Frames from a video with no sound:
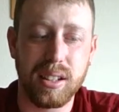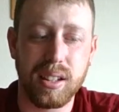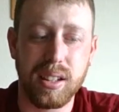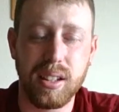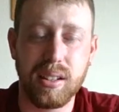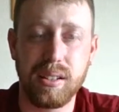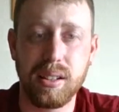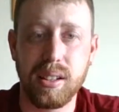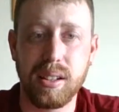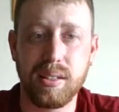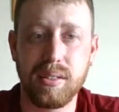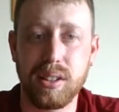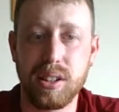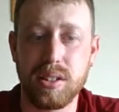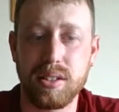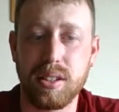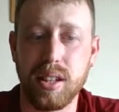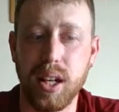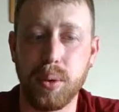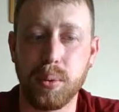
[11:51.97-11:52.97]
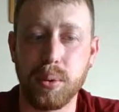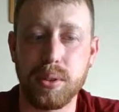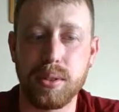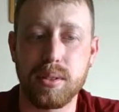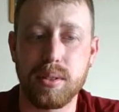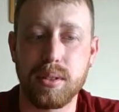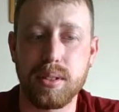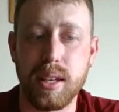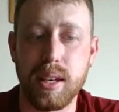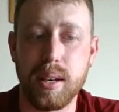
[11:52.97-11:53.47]
Even the slide was
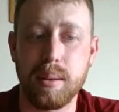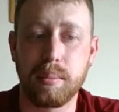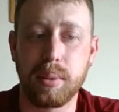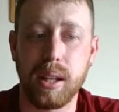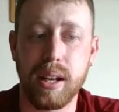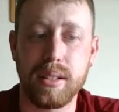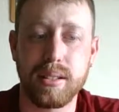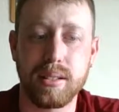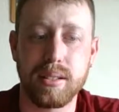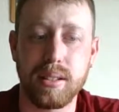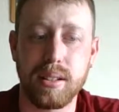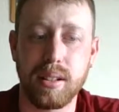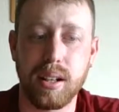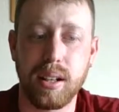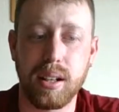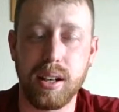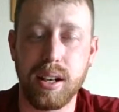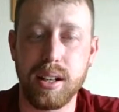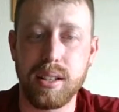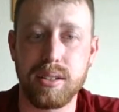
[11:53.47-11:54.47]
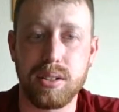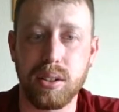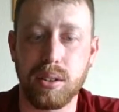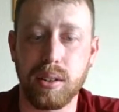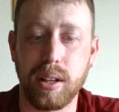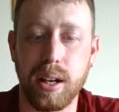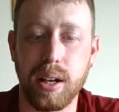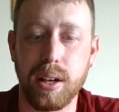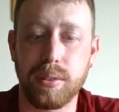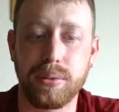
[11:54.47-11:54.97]
sandblasted, and I
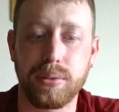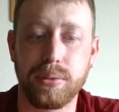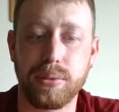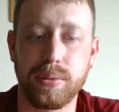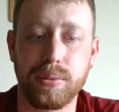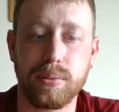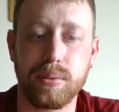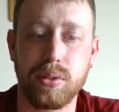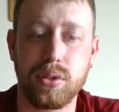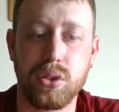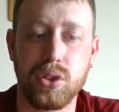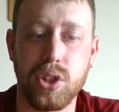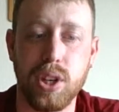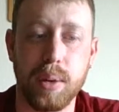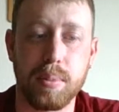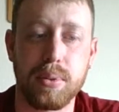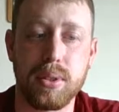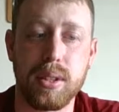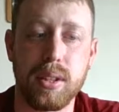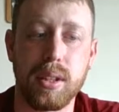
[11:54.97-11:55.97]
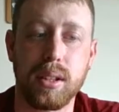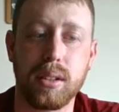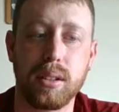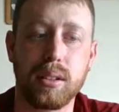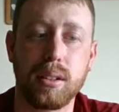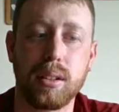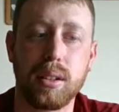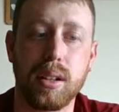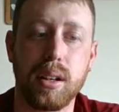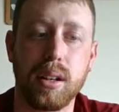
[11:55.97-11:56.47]
still have chips in it.
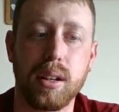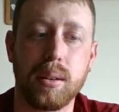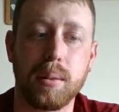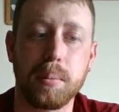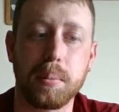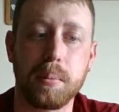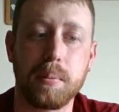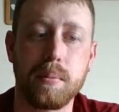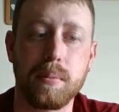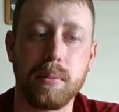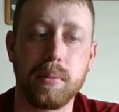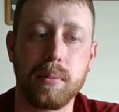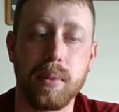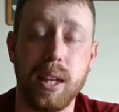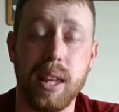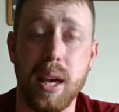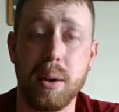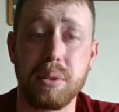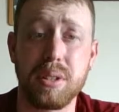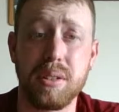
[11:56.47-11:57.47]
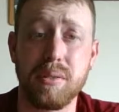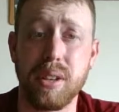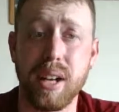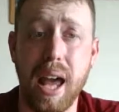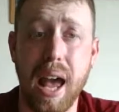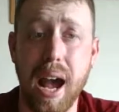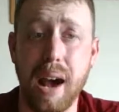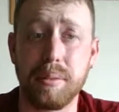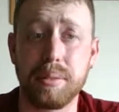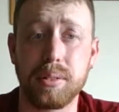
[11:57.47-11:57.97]
And that was
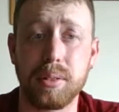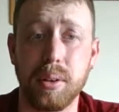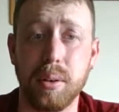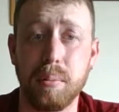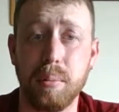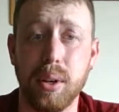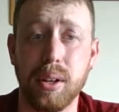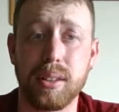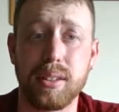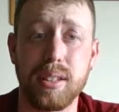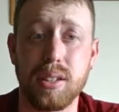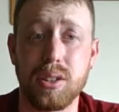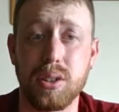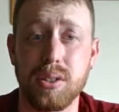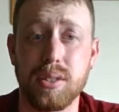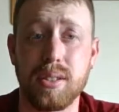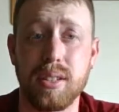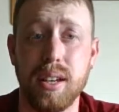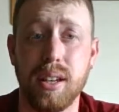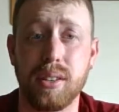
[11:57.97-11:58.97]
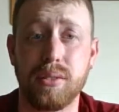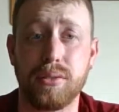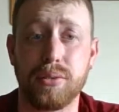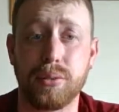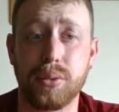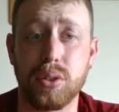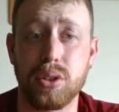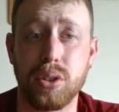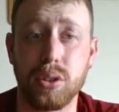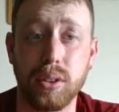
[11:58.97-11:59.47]
even after a month. It said
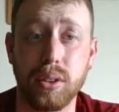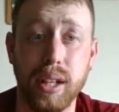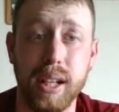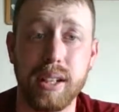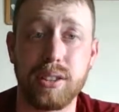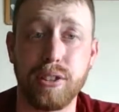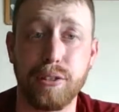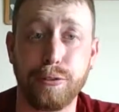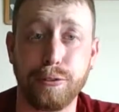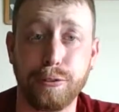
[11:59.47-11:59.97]
to let it to